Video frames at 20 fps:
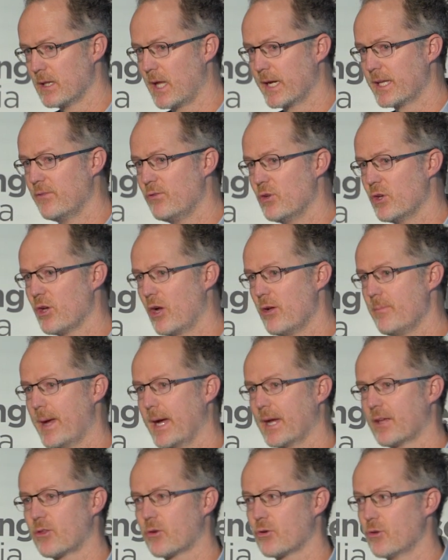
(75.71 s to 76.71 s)
Like, if you go
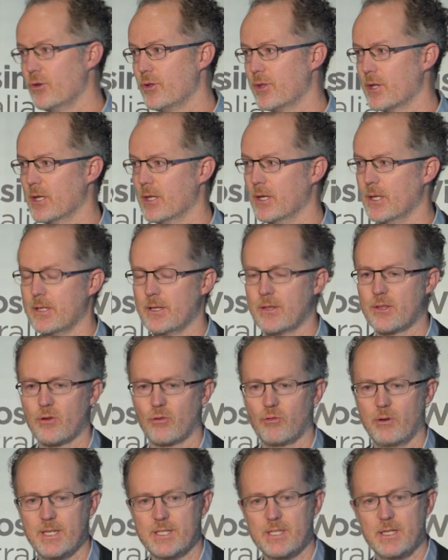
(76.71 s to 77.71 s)
back through the
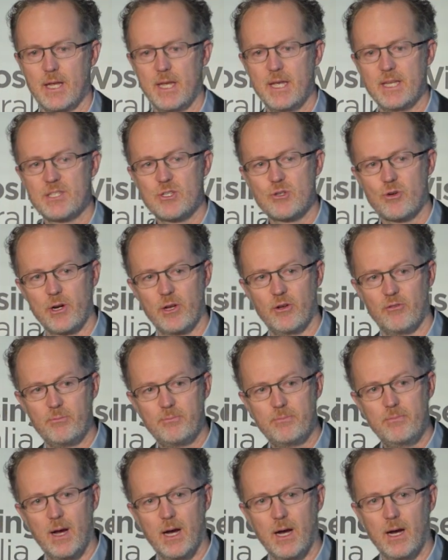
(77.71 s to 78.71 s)
recent history of
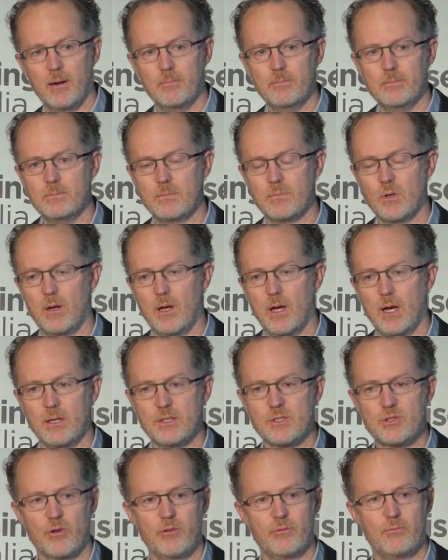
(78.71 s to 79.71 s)

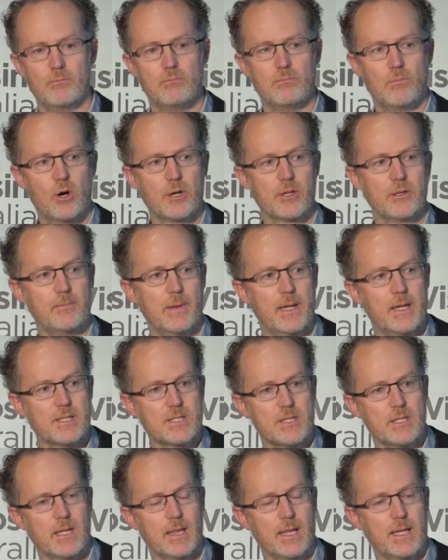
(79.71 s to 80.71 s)
sort of modern
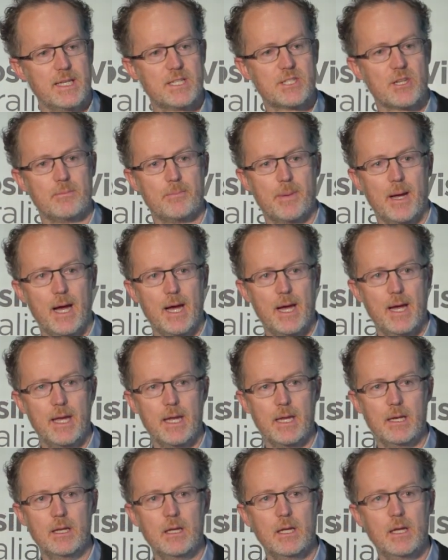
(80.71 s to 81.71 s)
medicine, at least, and
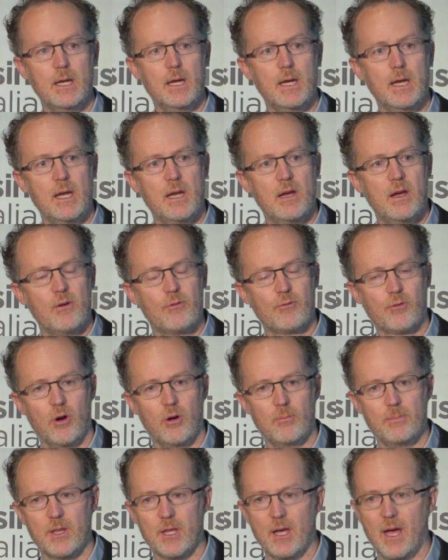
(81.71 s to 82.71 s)
pain,
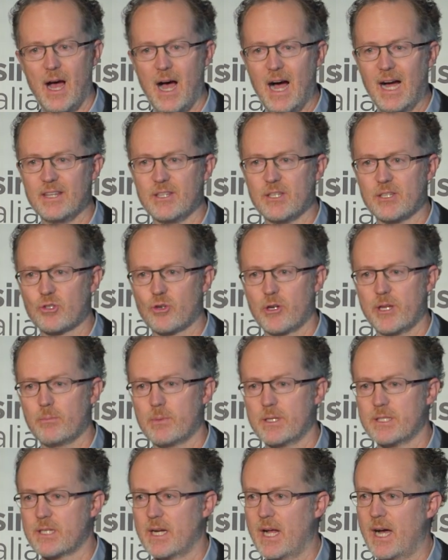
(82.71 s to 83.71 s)
from the
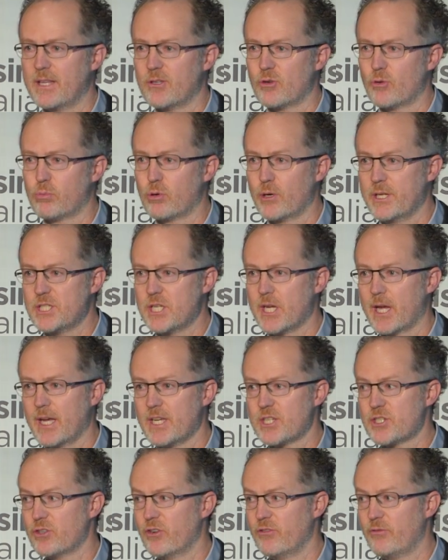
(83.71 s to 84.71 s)
under-treatment and
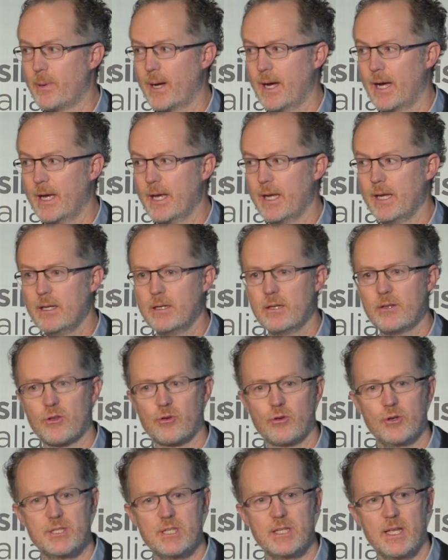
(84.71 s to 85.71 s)
under-appreciation of pain
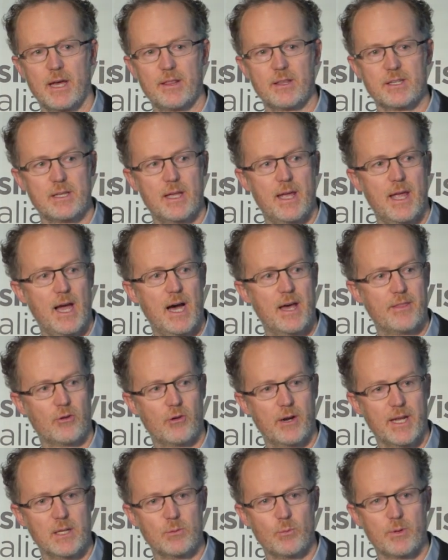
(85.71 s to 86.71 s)
through to the other
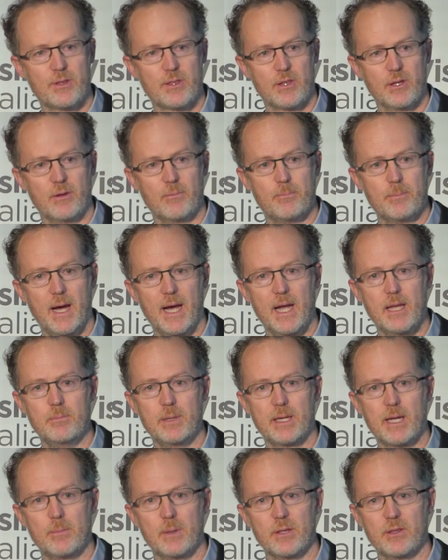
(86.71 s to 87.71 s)
end, with the pain
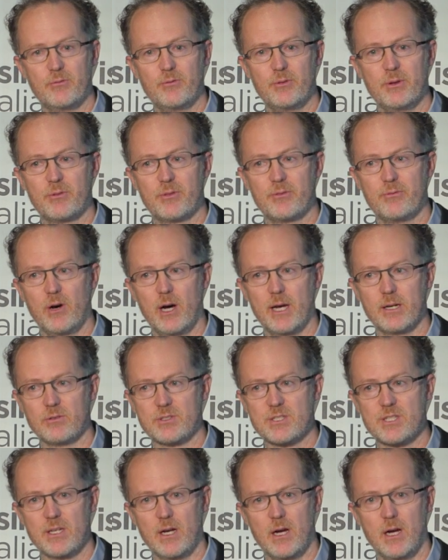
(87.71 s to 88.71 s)
becoming the fifth vital
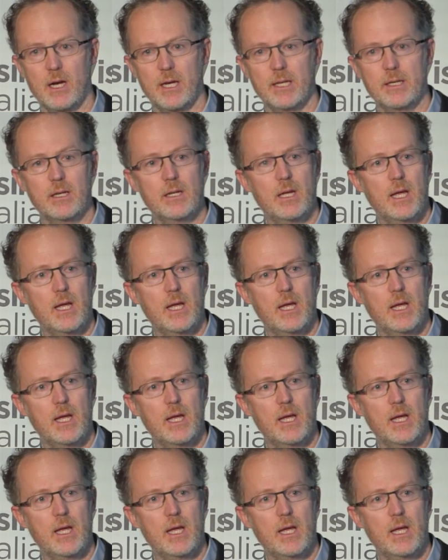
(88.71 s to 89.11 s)
sign.